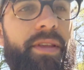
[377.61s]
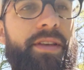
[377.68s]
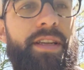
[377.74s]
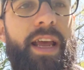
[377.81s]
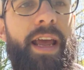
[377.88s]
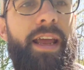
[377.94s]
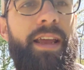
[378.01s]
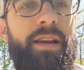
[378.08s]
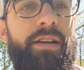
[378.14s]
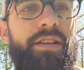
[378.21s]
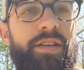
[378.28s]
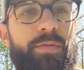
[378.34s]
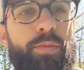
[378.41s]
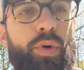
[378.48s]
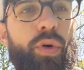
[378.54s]
the tank and
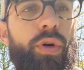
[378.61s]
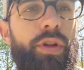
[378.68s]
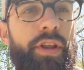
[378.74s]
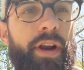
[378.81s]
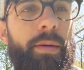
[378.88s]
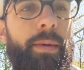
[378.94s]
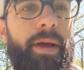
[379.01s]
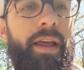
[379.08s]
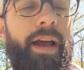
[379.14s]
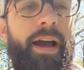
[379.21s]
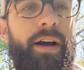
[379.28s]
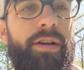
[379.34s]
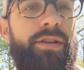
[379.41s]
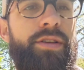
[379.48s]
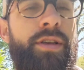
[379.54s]
just pool there by the
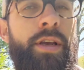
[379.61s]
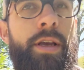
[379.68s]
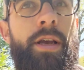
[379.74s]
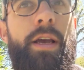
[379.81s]
house